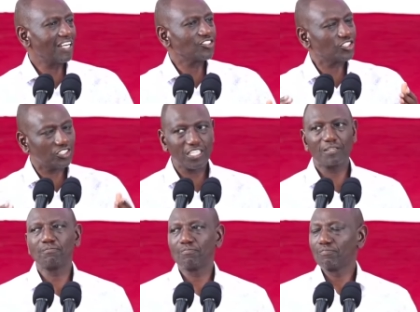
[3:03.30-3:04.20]

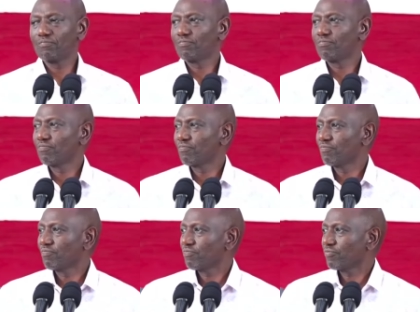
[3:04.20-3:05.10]
shame
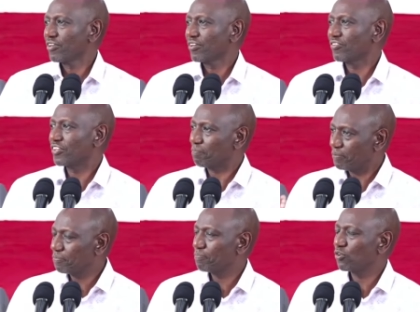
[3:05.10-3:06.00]
the
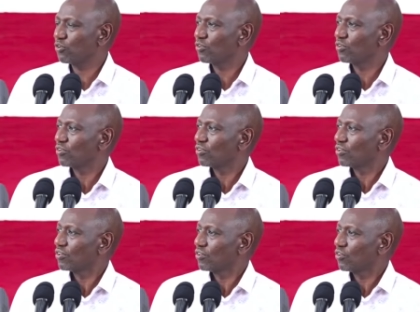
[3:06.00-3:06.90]
people
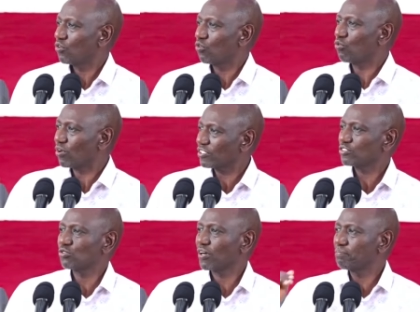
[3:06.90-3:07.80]
who
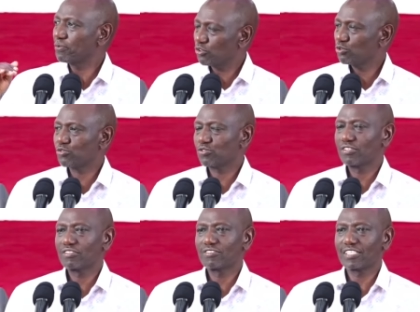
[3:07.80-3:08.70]
want to abuse
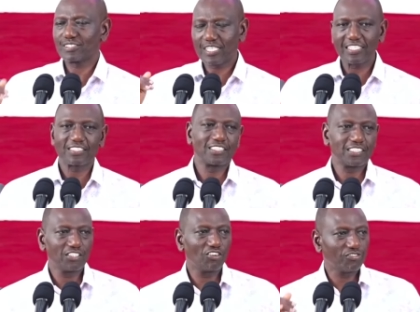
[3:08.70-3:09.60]
the
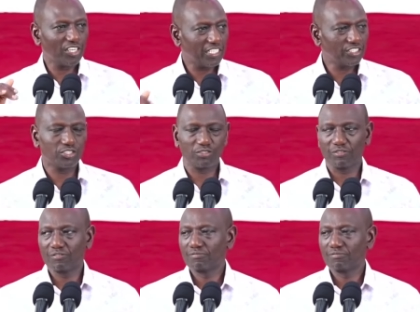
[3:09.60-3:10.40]
sanctity of religion.